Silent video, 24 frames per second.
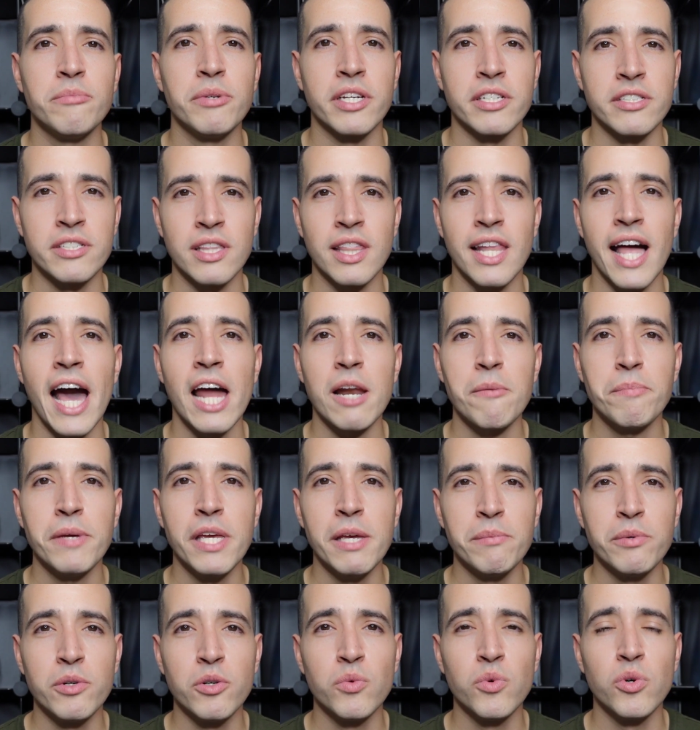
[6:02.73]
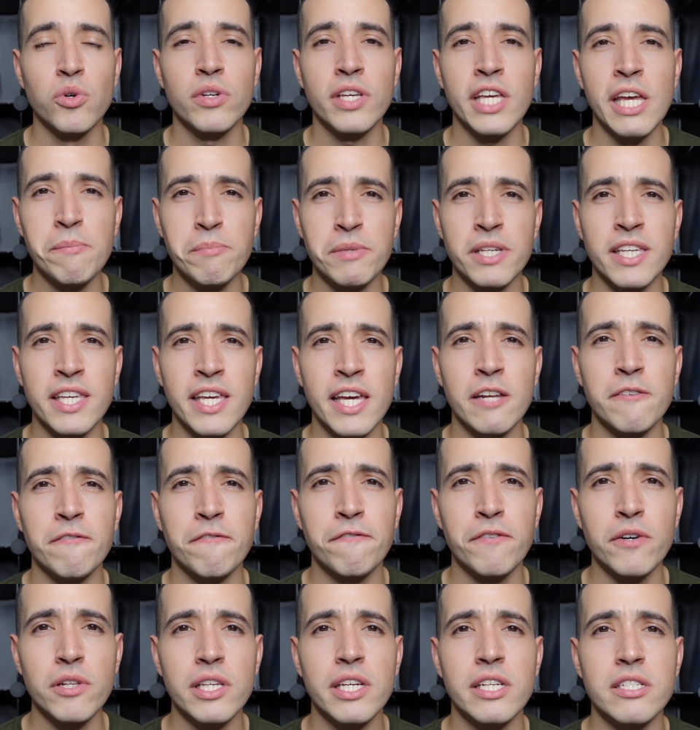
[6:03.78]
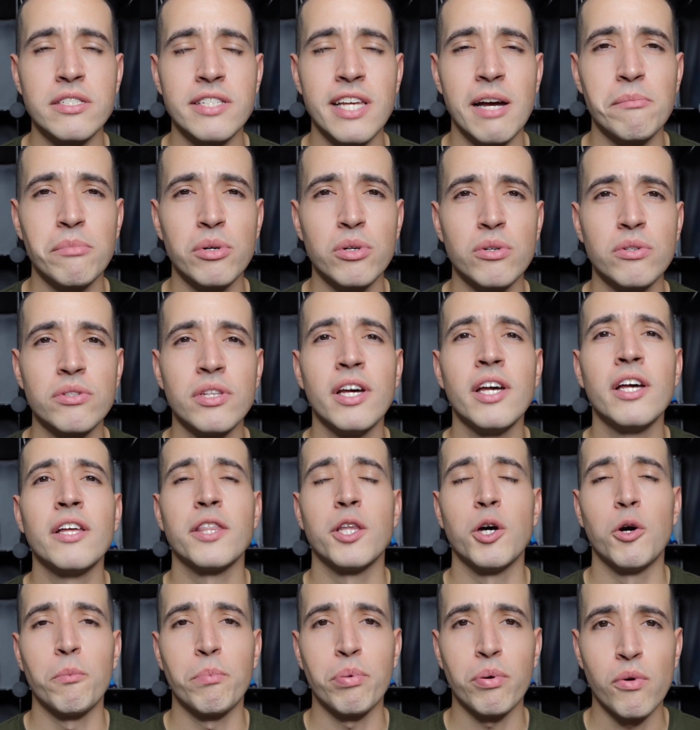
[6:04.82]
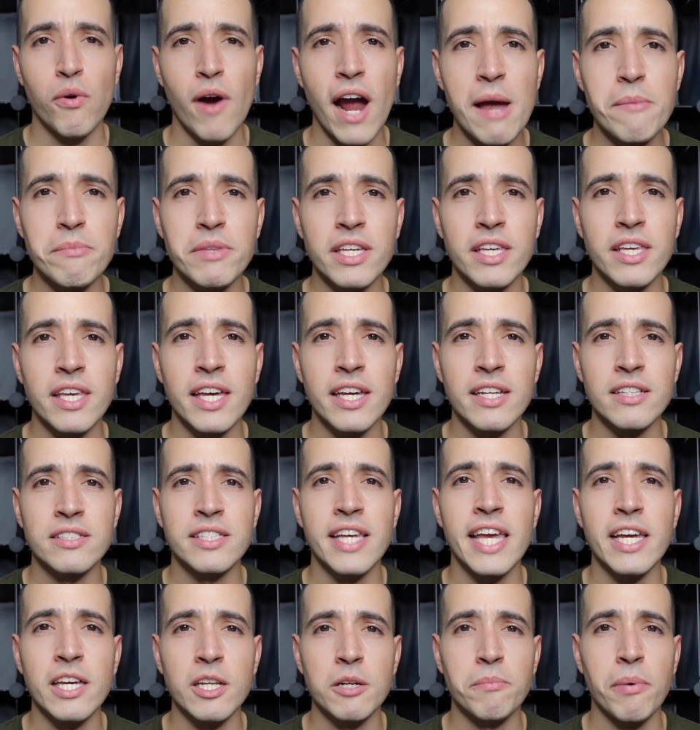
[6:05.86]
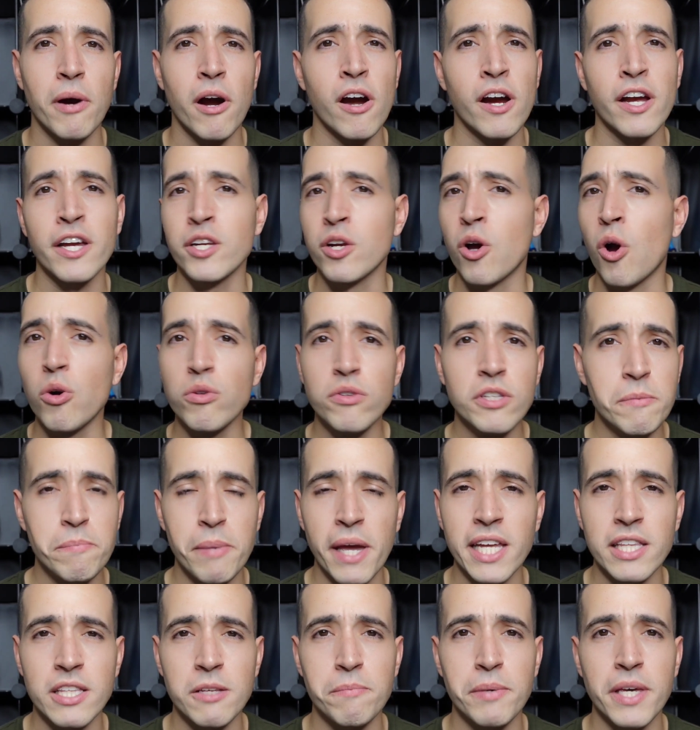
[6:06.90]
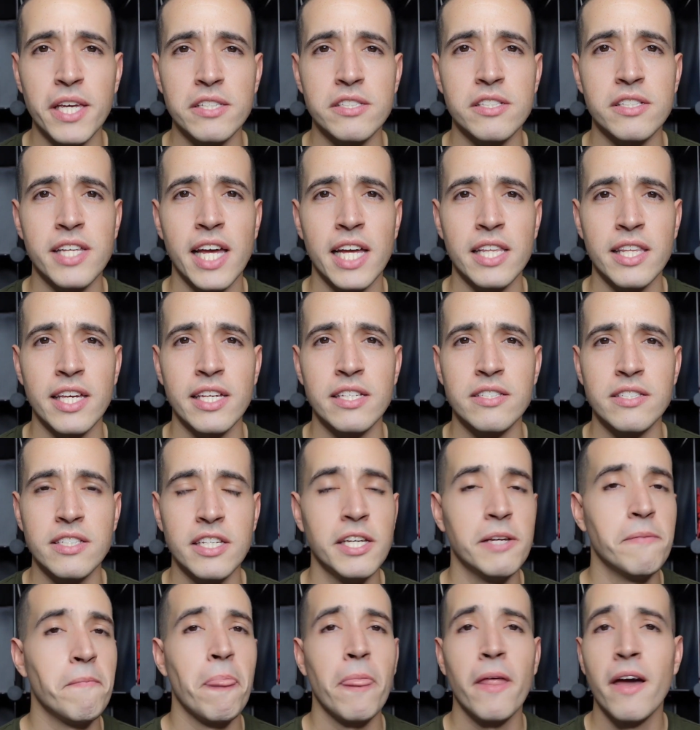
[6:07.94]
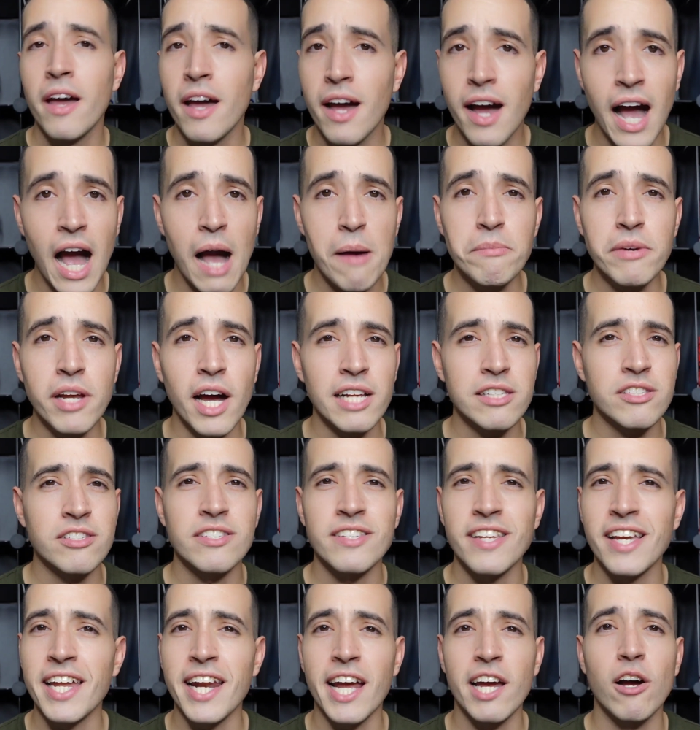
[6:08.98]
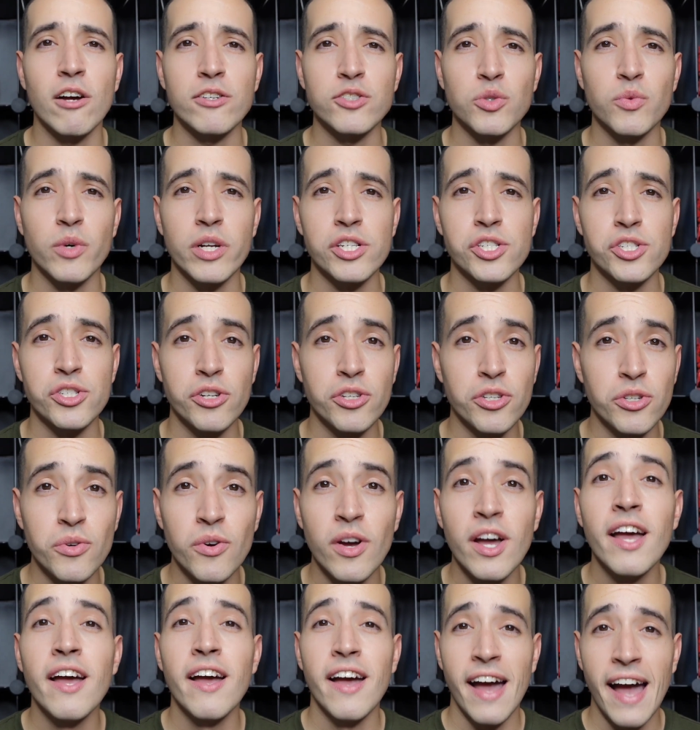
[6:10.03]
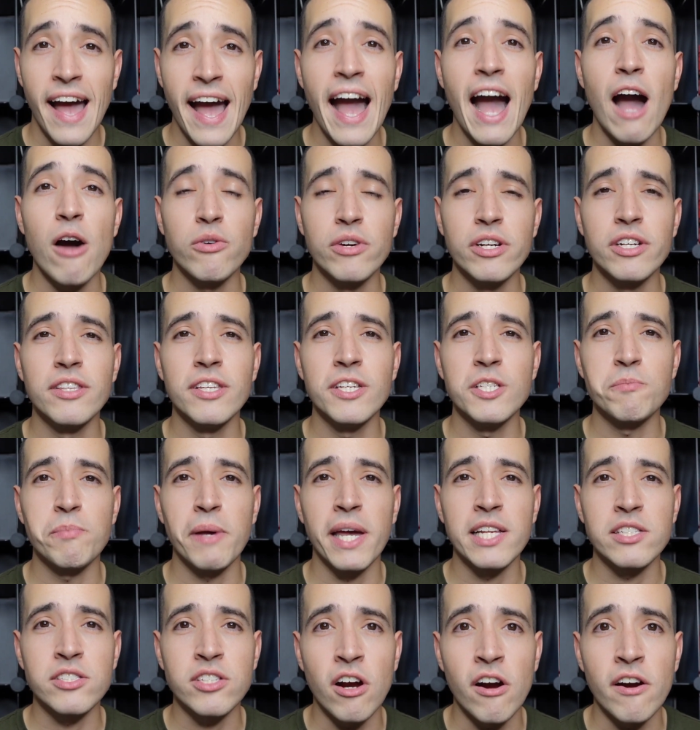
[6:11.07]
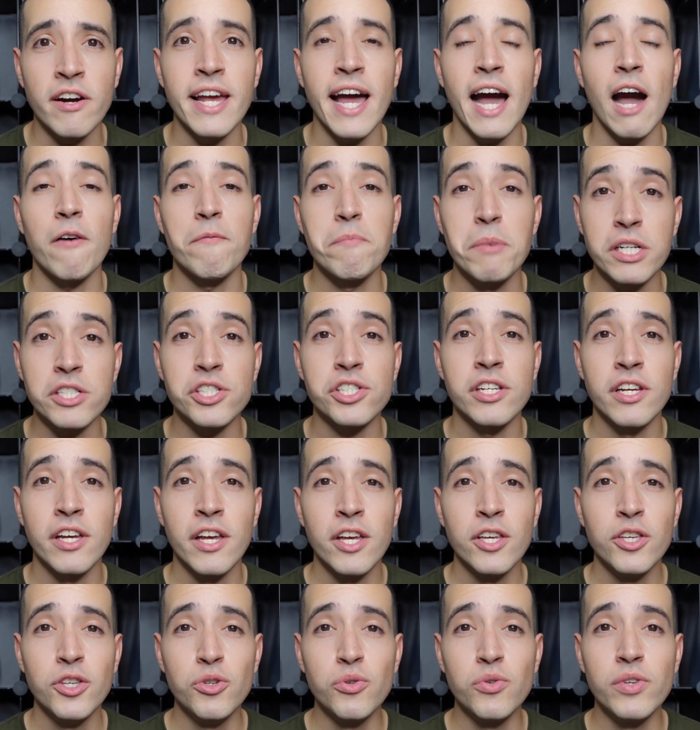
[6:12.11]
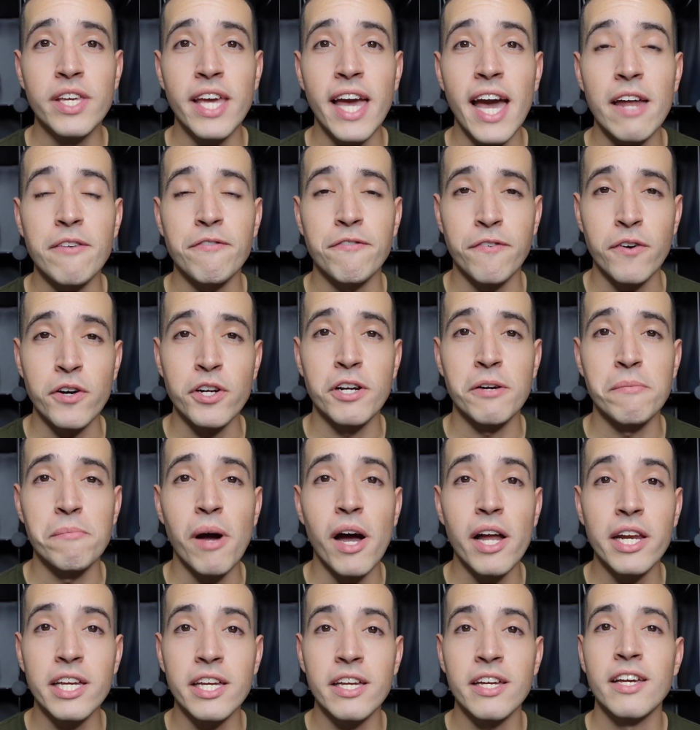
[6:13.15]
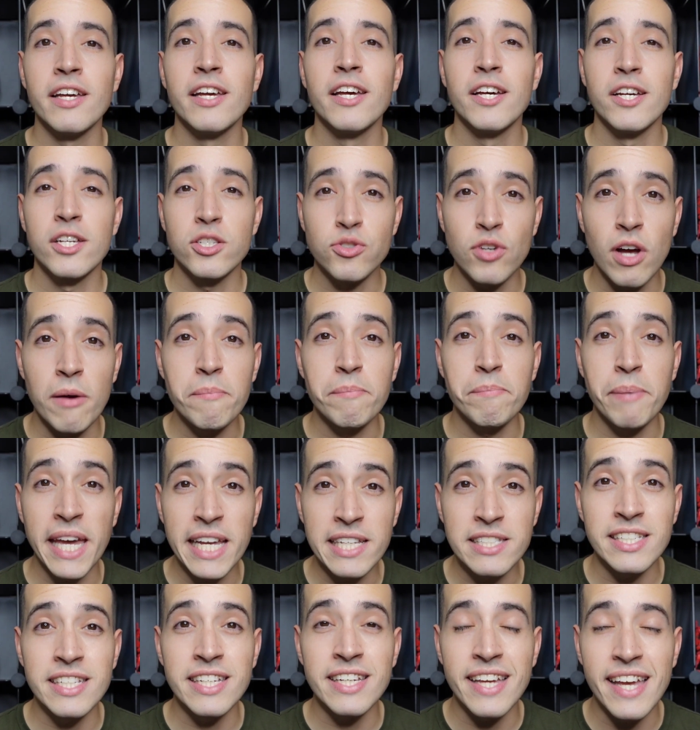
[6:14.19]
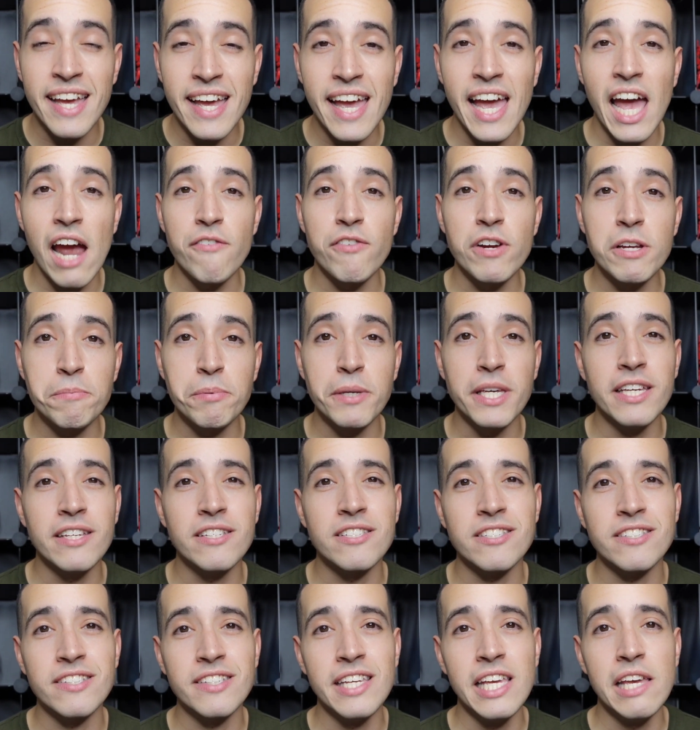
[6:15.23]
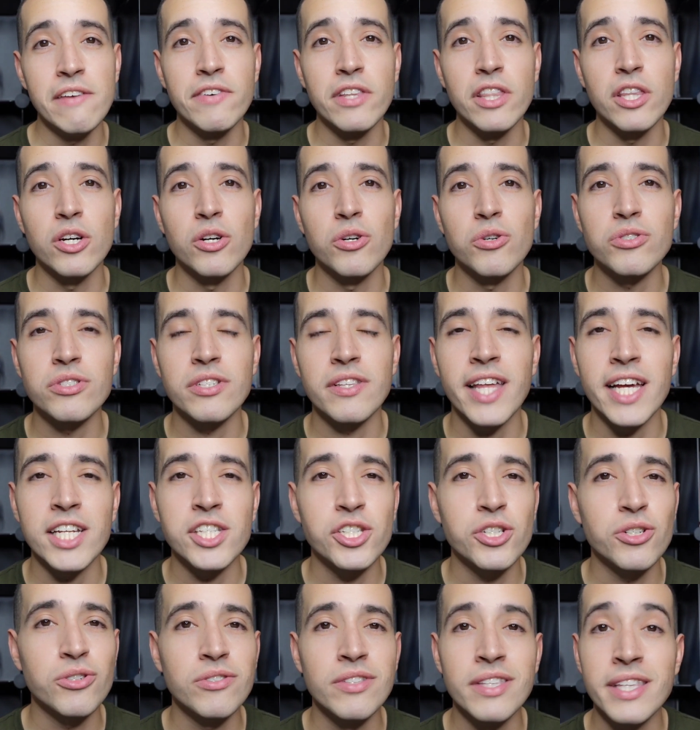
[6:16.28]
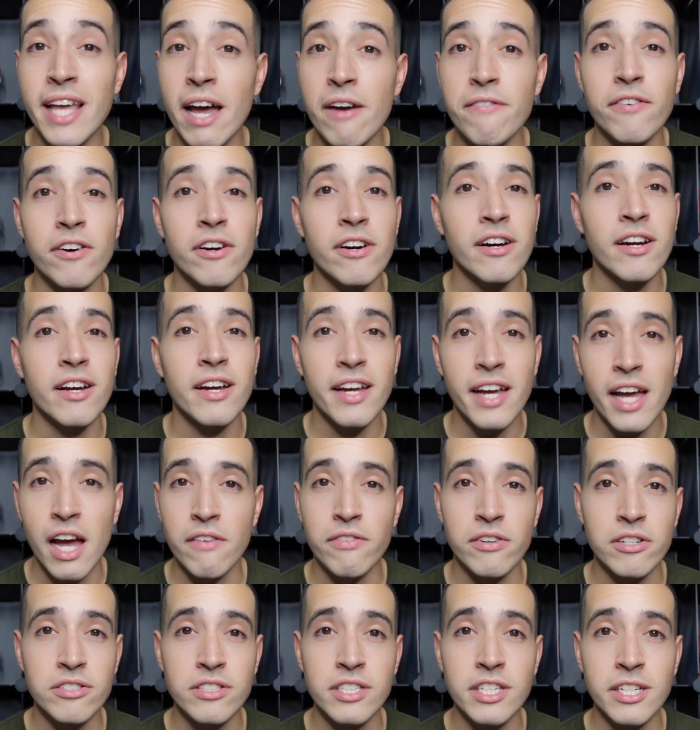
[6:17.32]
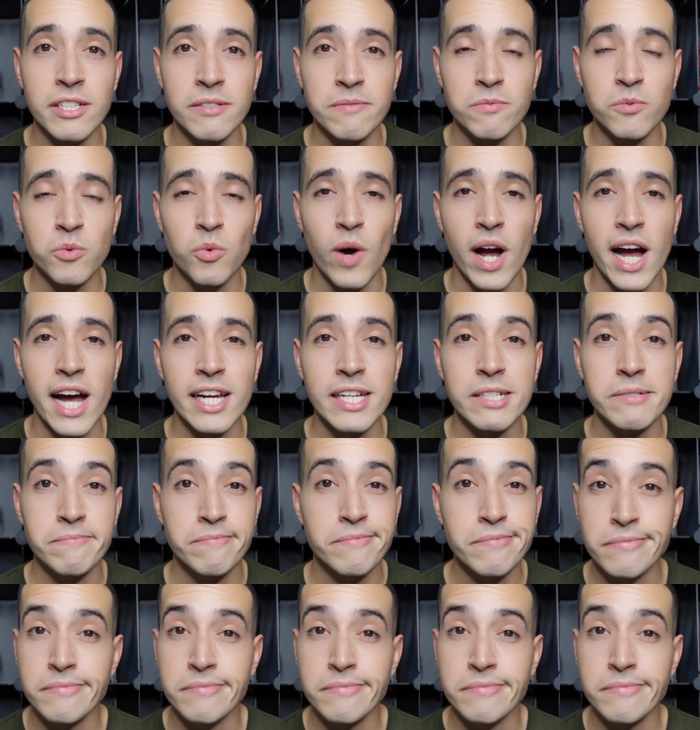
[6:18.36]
because a lot of people will keep the kit fully assembled, they'll prime the kit, take it apart, and only paint the pieces that they see. I'm nuts, and I also want to show you how good these paints are and how much you get for your money. So I'm painting every piece, even those that you'll never ever see. Why?